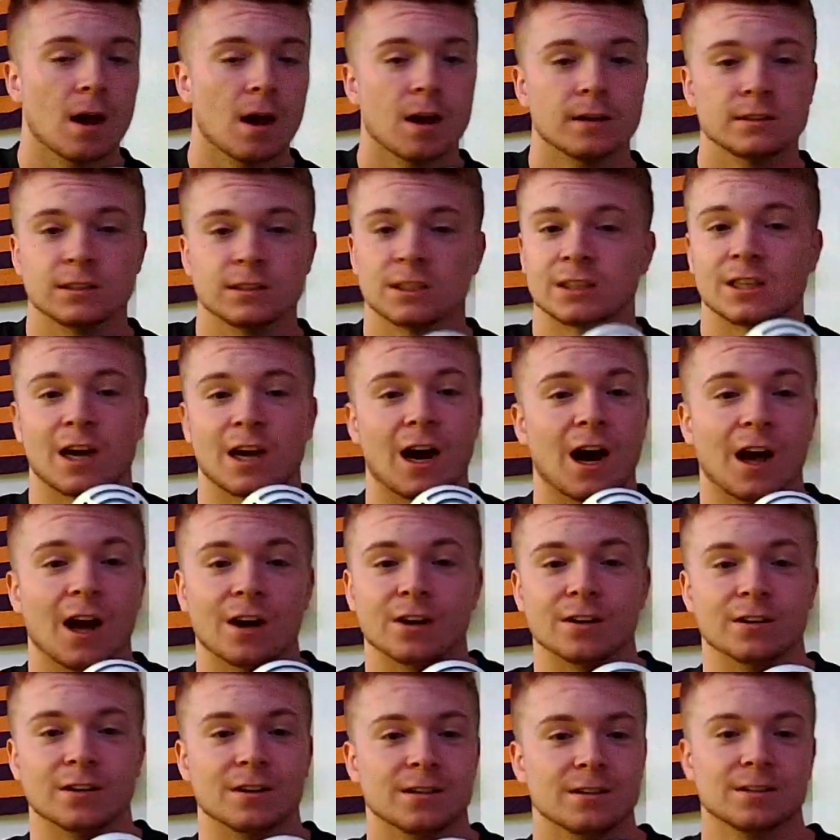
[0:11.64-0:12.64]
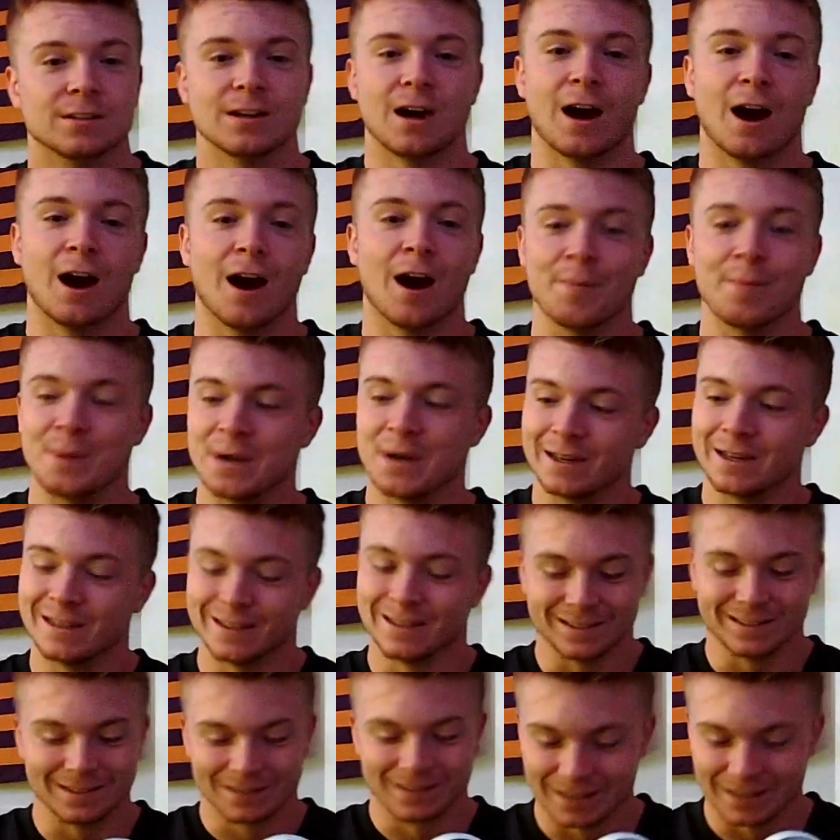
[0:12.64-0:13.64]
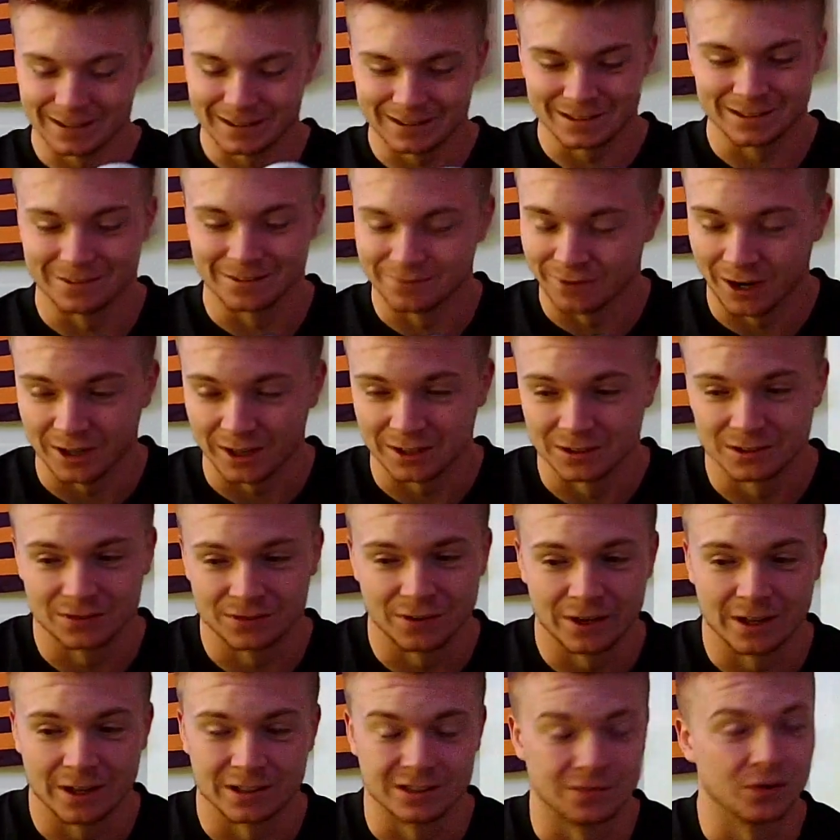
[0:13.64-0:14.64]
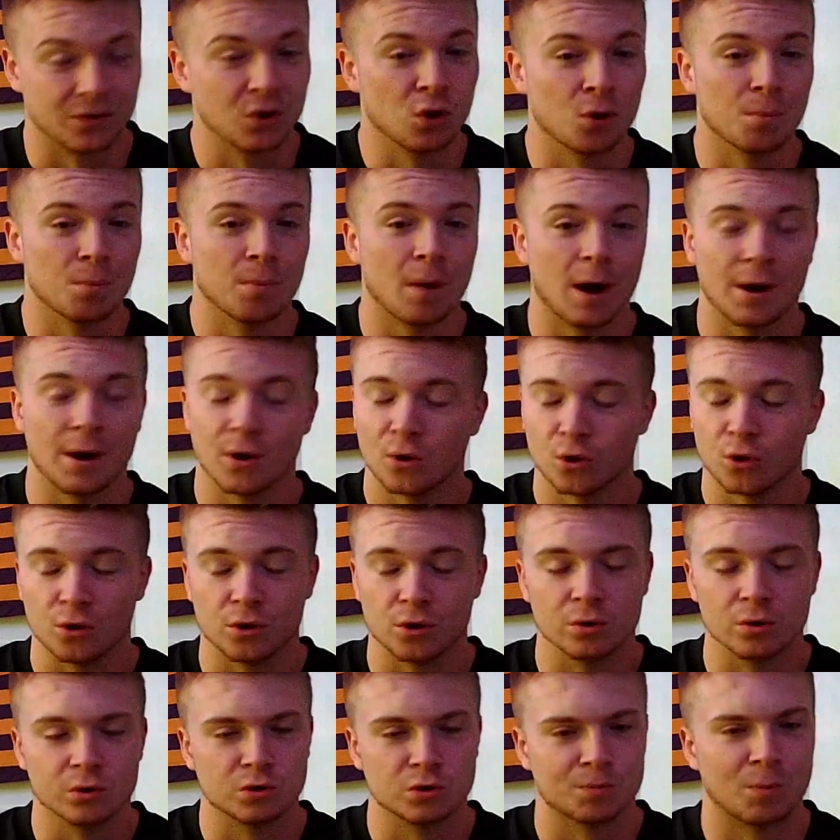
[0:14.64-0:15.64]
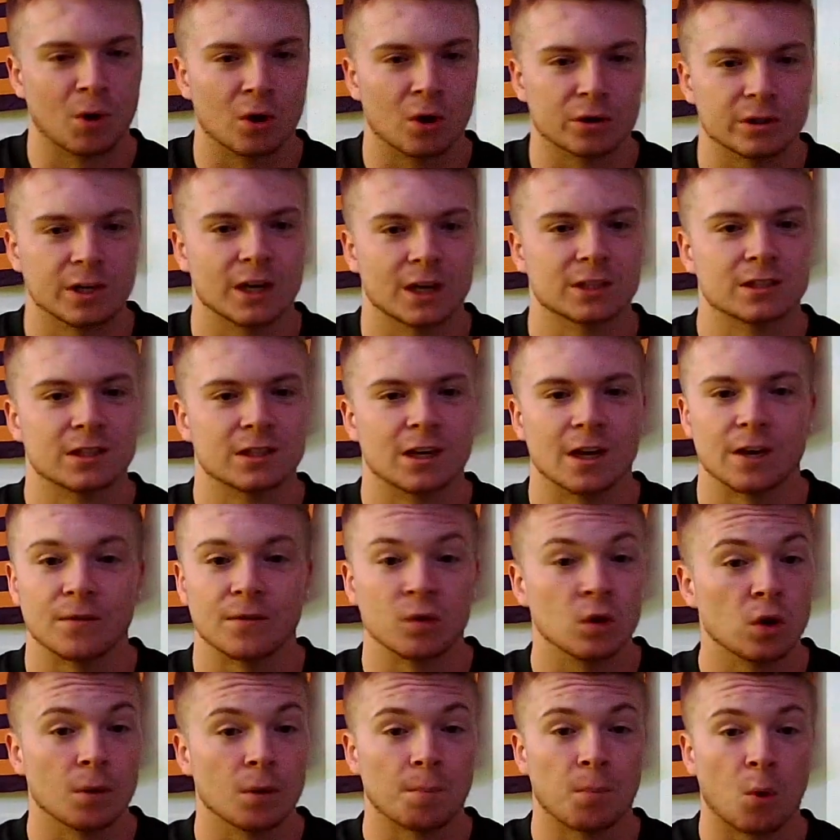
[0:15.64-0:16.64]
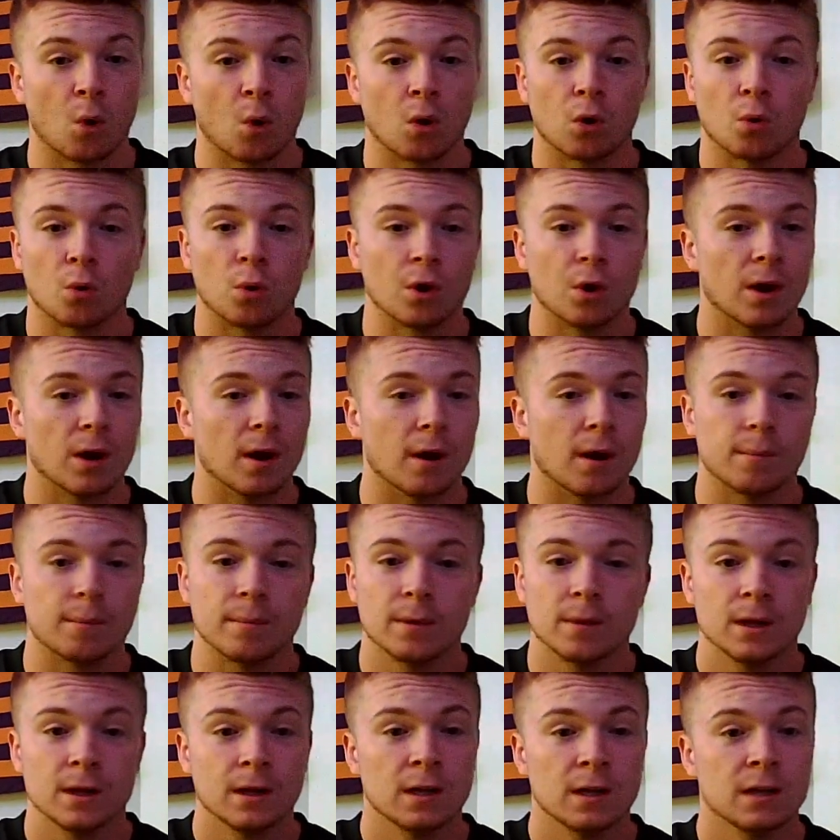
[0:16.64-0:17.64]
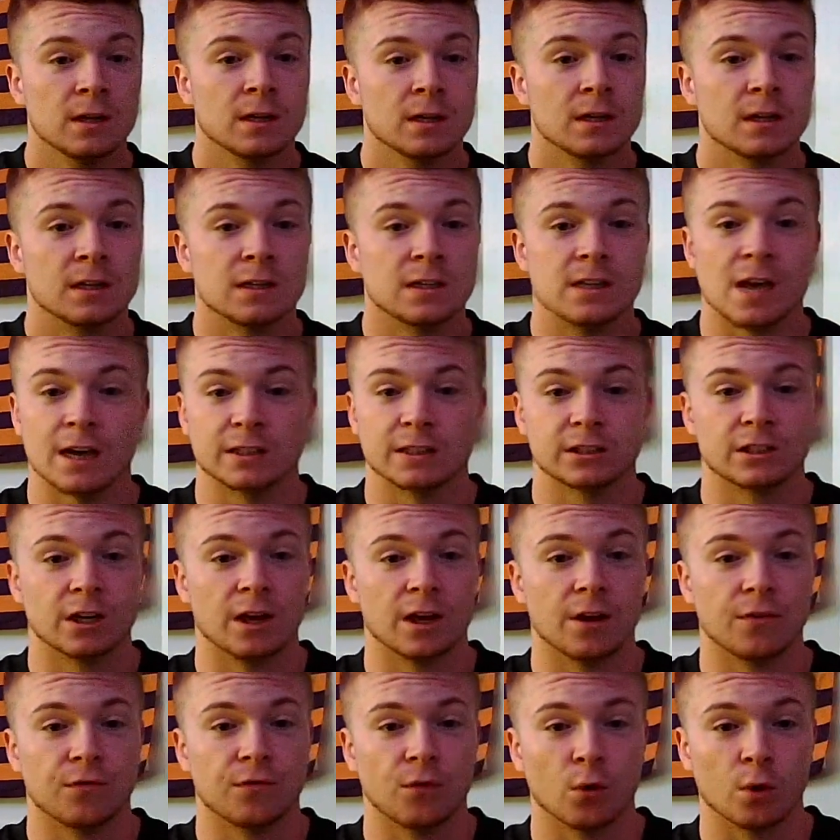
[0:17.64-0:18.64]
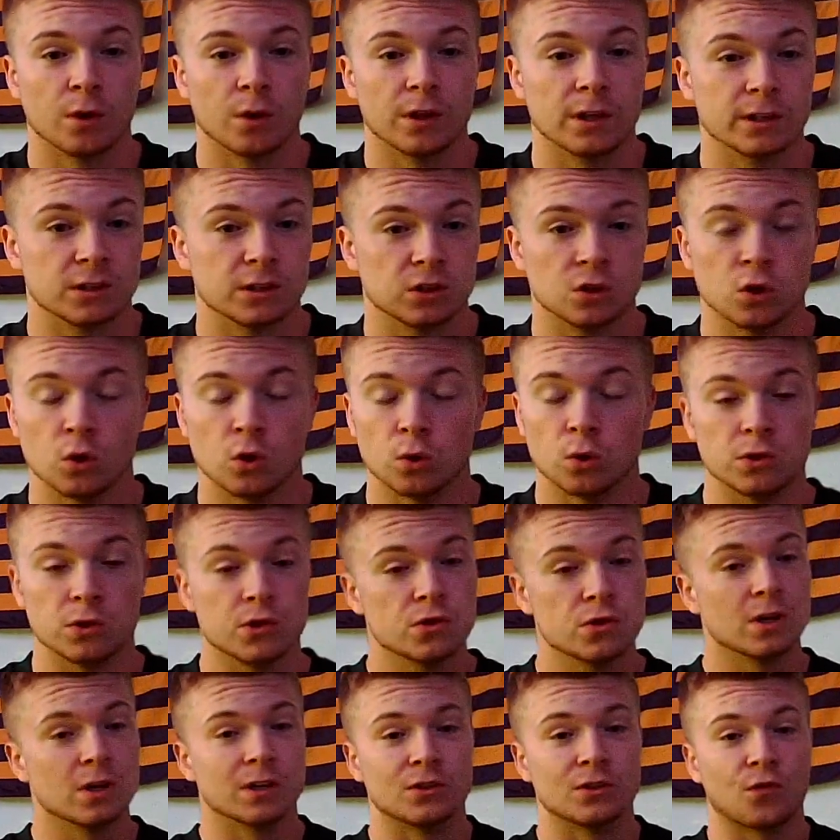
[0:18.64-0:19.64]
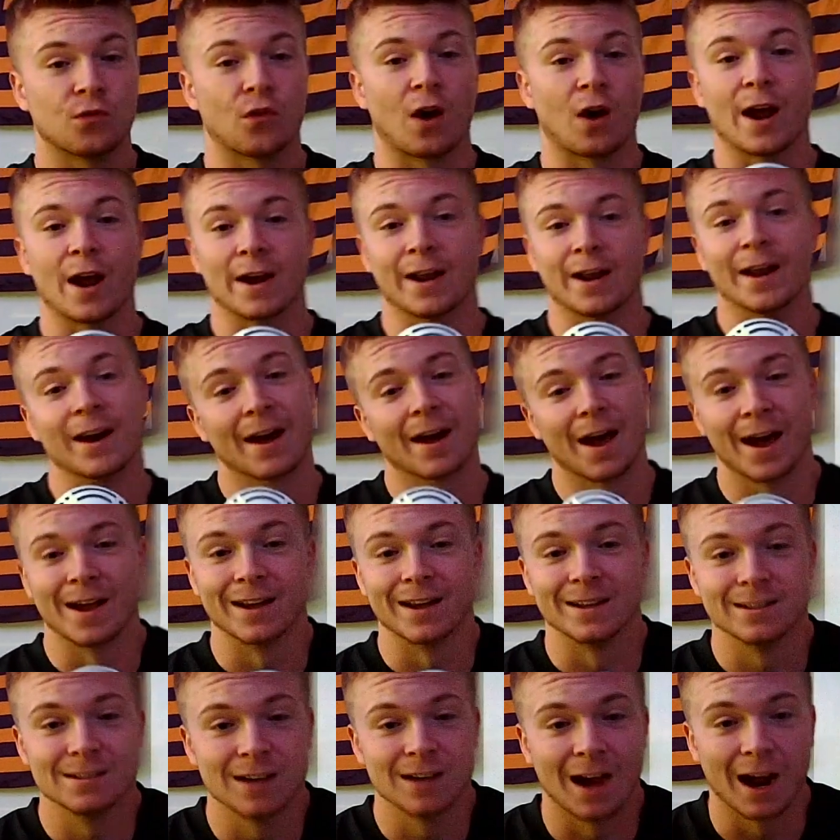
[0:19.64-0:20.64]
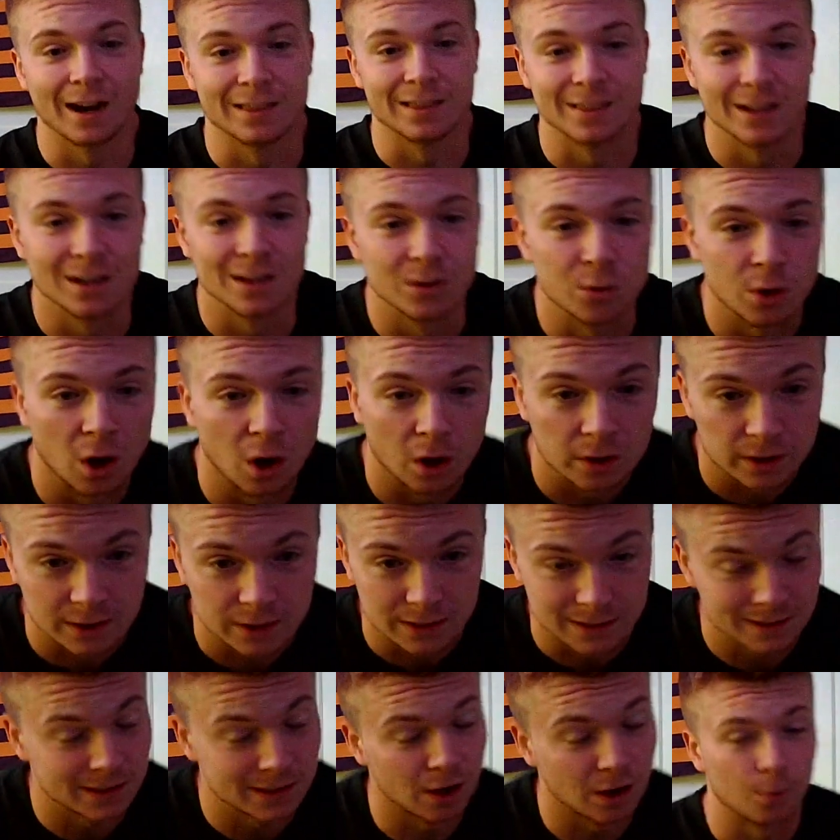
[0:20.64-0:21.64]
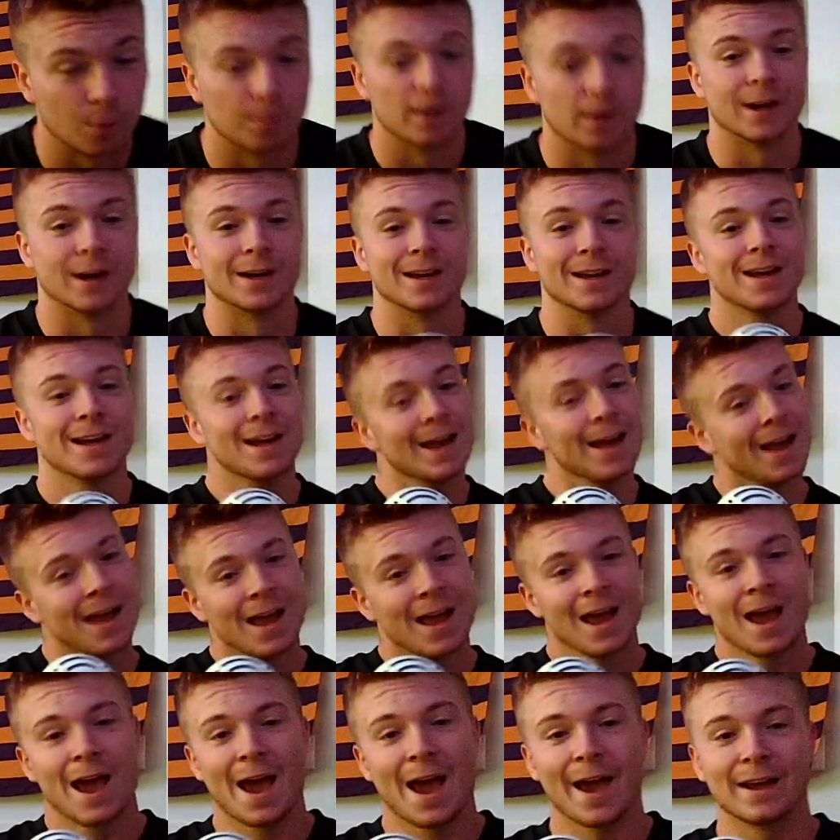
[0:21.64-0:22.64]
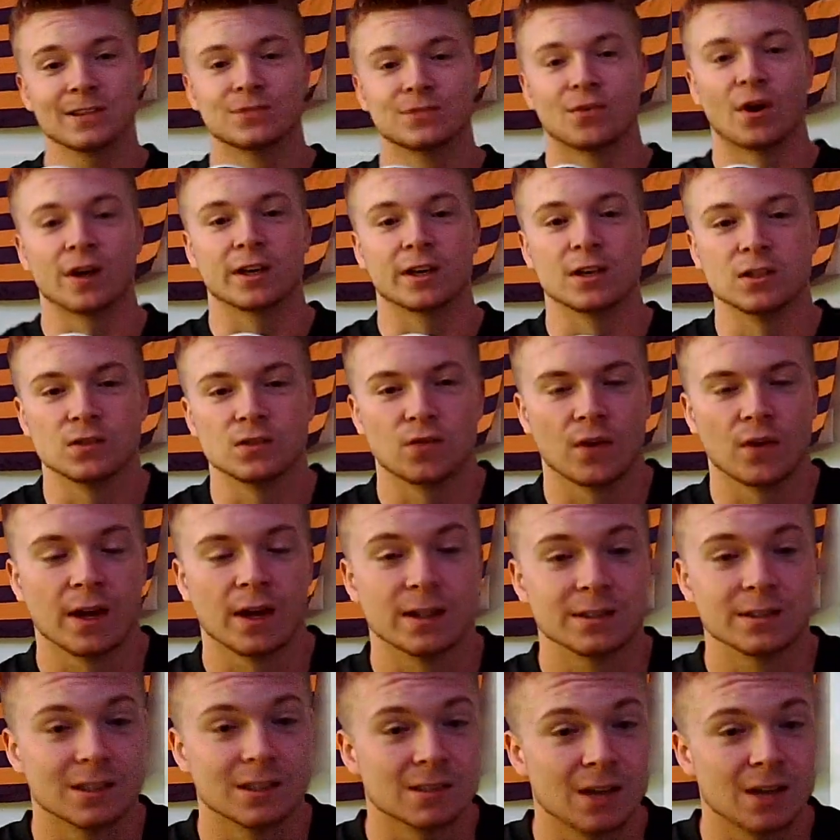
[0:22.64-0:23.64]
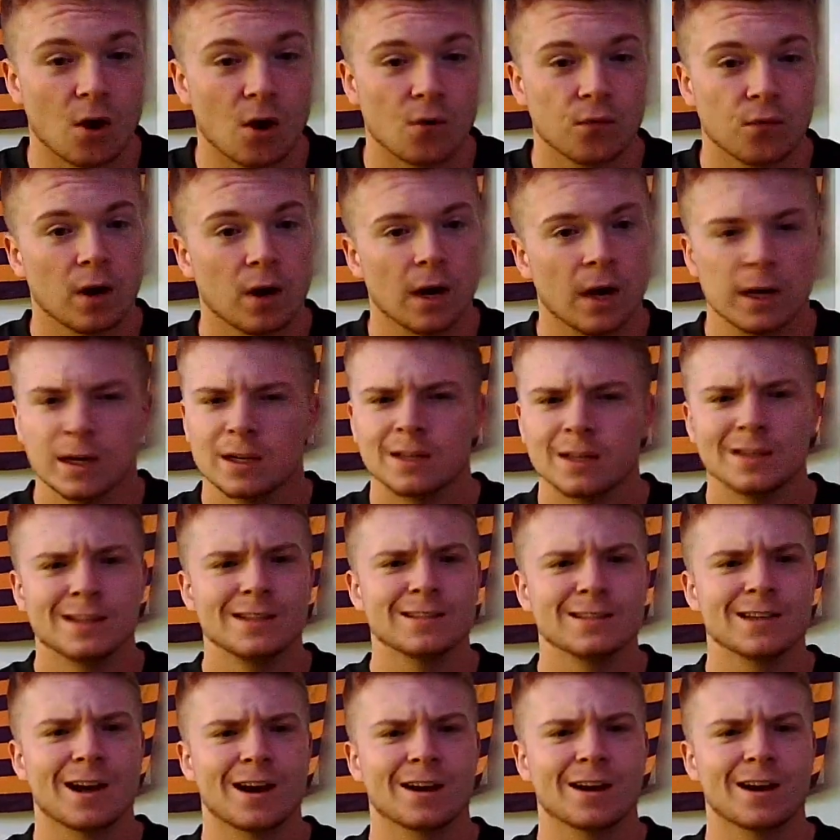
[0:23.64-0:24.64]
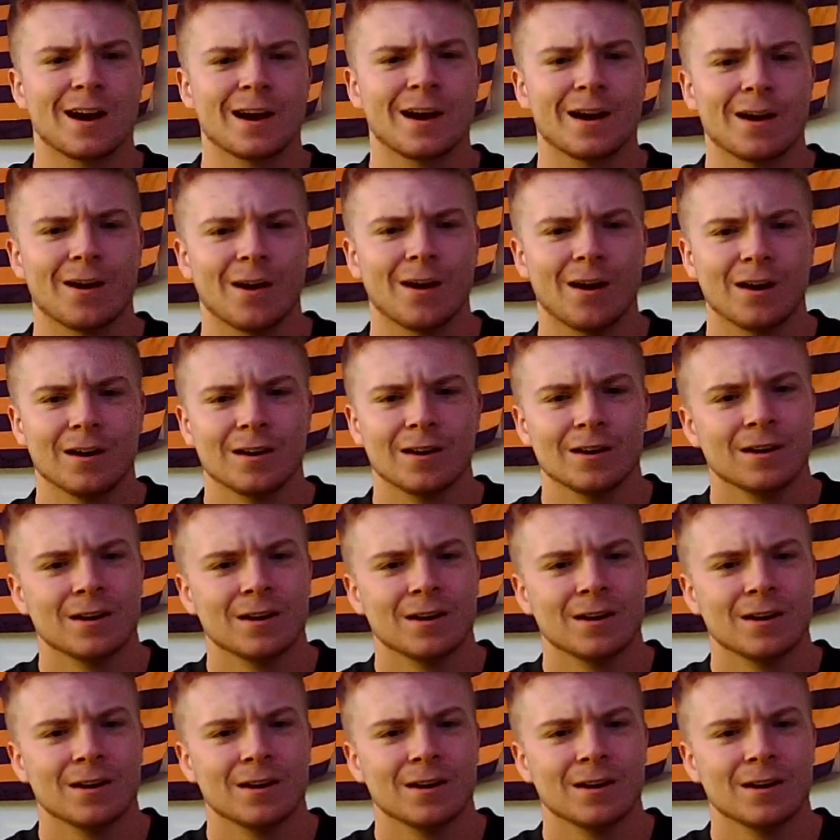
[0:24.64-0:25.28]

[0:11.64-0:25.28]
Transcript: Just honored. I mean, listen, Vikings fans, if you didn't, I know the news broke yesterday. If you didn't pour one up yesterday for this news, it's Friday night. I think we all need to celebrate as Vikings fans because Elflein, he's on IR.